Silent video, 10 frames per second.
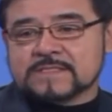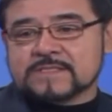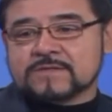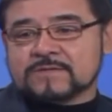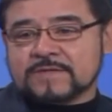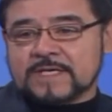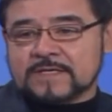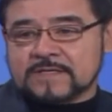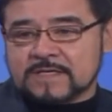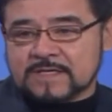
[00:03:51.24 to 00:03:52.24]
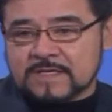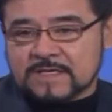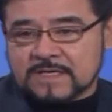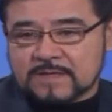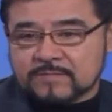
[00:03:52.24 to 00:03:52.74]
to create
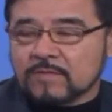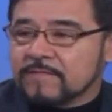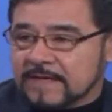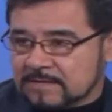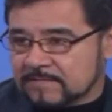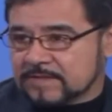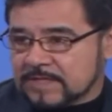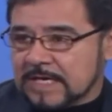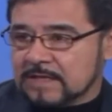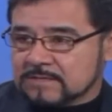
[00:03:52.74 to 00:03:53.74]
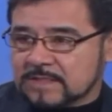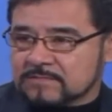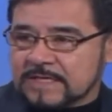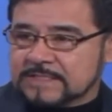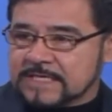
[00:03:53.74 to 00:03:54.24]
a profile of their child and
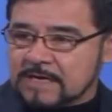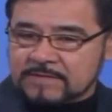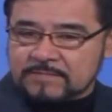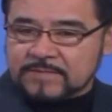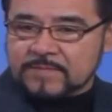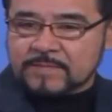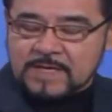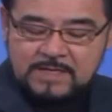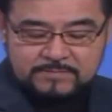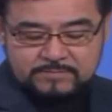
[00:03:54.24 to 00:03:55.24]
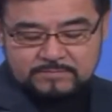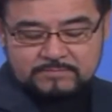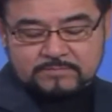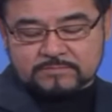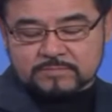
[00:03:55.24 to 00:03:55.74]
write down, and
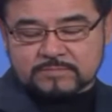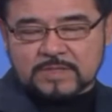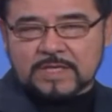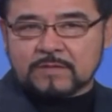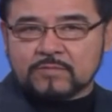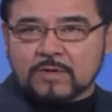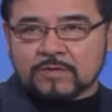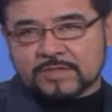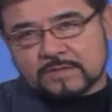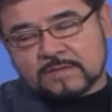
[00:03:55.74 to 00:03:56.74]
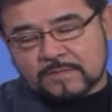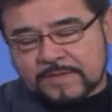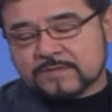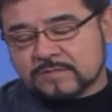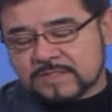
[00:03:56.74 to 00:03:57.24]
the
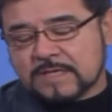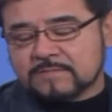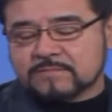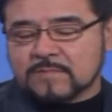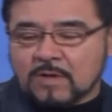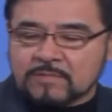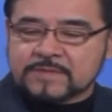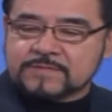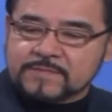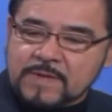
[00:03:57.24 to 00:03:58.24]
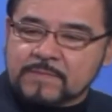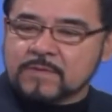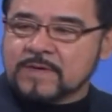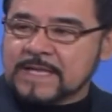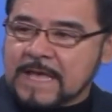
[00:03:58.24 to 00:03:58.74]
parents will not always
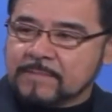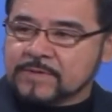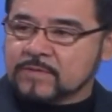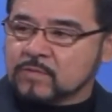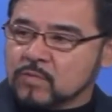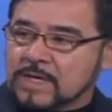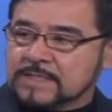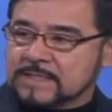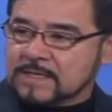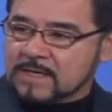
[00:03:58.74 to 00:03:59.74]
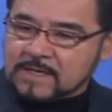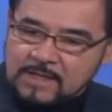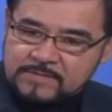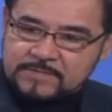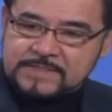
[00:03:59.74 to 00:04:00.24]
remember what happened or what
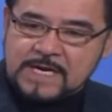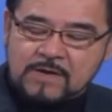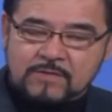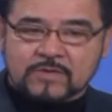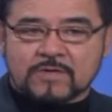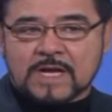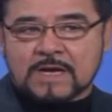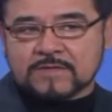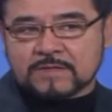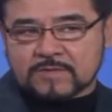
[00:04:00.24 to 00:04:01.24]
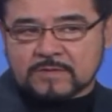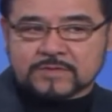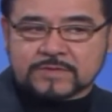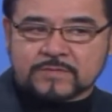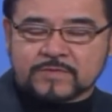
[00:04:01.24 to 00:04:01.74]
calmed them down how they were
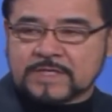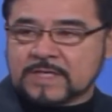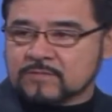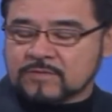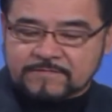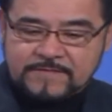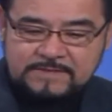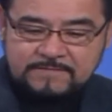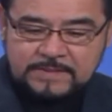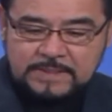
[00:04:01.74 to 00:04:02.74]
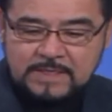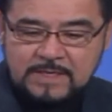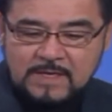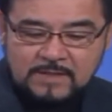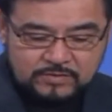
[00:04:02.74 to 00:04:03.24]
able to communicate more effectively.
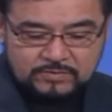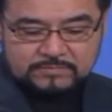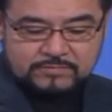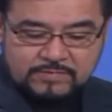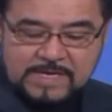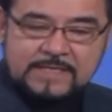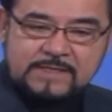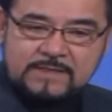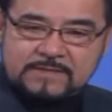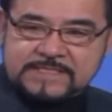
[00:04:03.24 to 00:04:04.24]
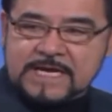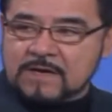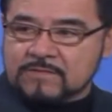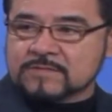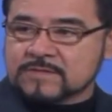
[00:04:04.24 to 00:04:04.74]
So write
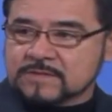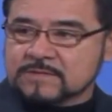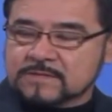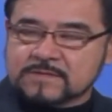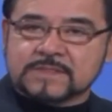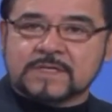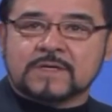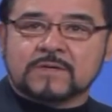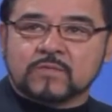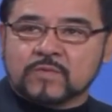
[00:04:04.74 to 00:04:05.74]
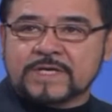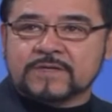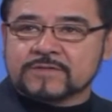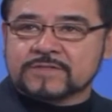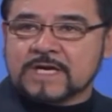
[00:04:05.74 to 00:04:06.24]
down the way
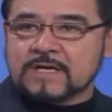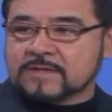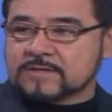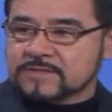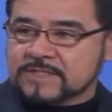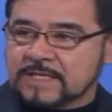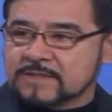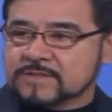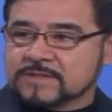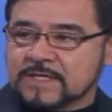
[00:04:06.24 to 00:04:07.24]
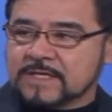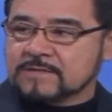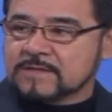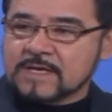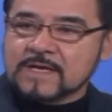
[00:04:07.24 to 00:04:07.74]
your child understands,
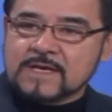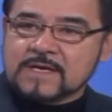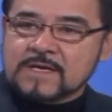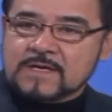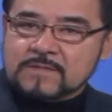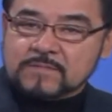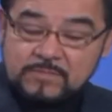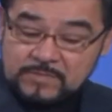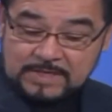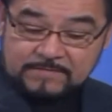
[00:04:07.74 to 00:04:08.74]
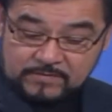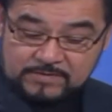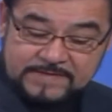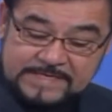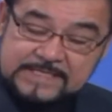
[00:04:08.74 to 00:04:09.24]
and if you
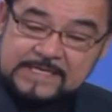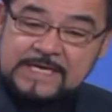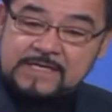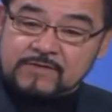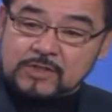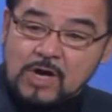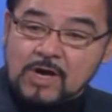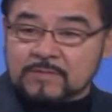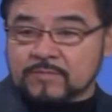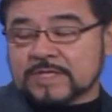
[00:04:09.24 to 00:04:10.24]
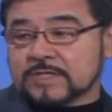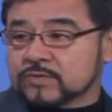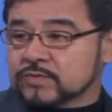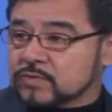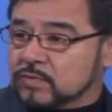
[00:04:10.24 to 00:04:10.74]
create that kind of a log and bring it
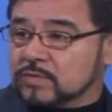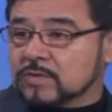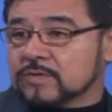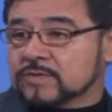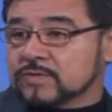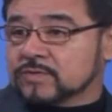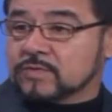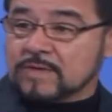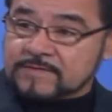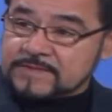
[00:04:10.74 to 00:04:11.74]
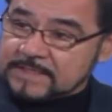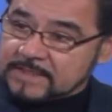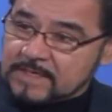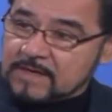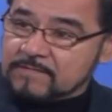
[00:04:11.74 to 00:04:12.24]
to school or to whoever's
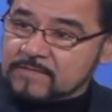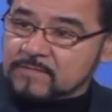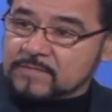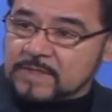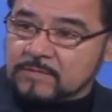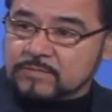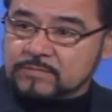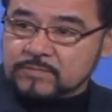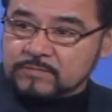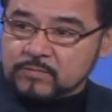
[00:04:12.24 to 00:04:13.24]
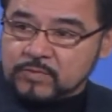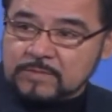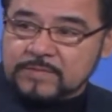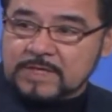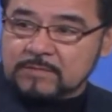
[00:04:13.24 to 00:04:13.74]
taking care of them, they
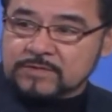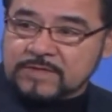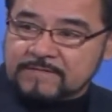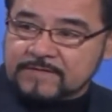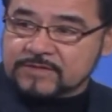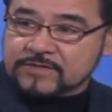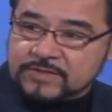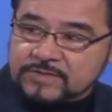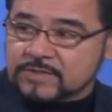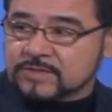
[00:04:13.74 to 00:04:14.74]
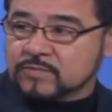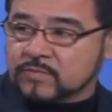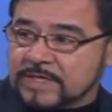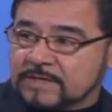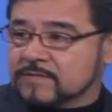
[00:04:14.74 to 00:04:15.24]
will be able to have a consistent
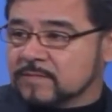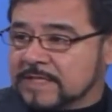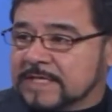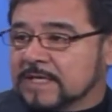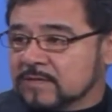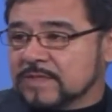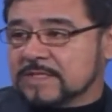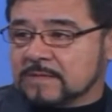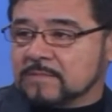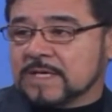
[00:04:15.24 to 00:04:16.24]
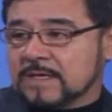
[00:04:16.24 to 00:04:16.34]
way of communicating with them.